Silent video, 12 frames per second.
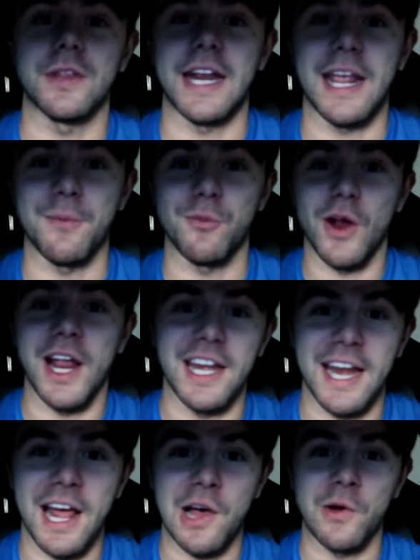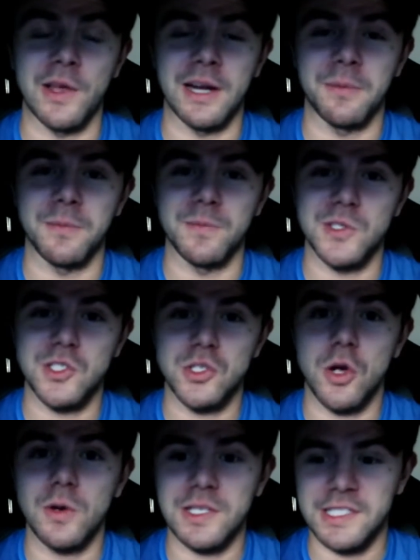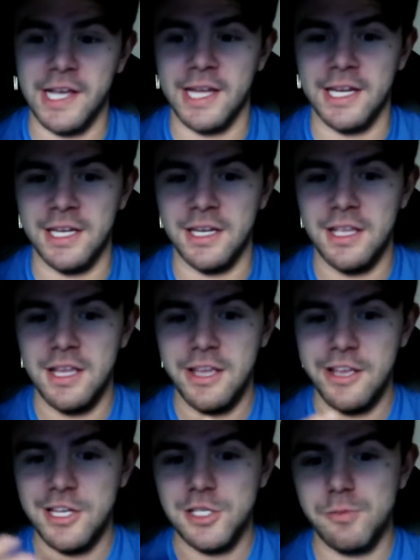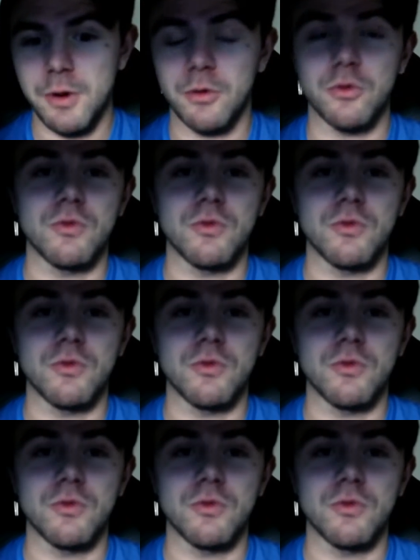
than I am right now. And I'm so excited to be able to